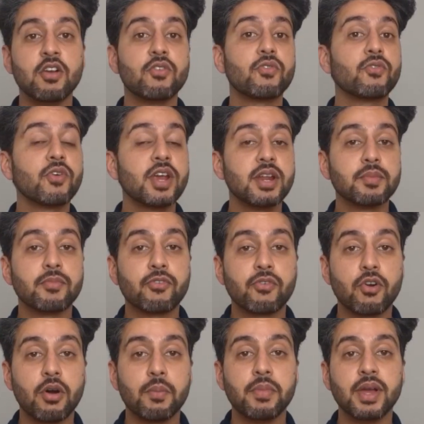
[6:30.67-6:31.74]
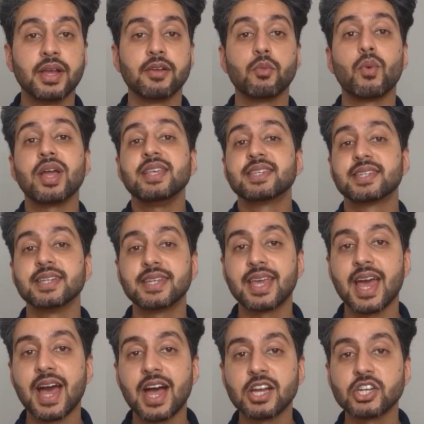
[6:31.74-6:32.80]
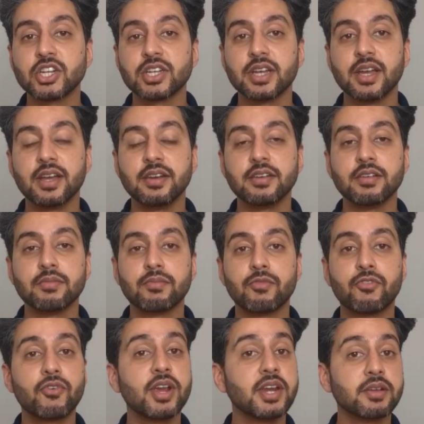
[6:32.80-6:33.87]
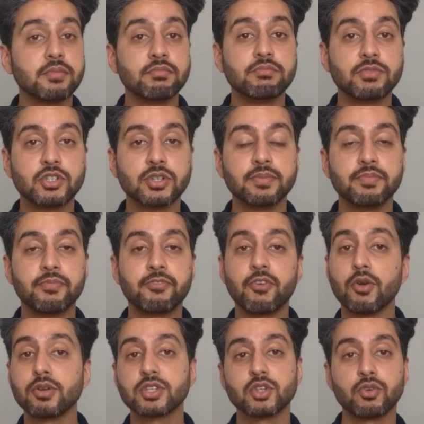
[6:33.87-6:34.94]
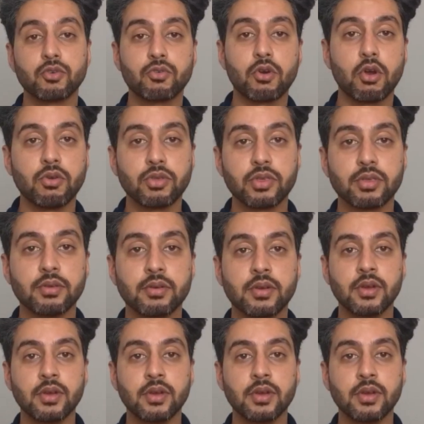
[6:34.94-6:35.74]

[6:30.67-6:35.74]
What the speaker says: freedom from wasted cash, and freedom to focus on growth.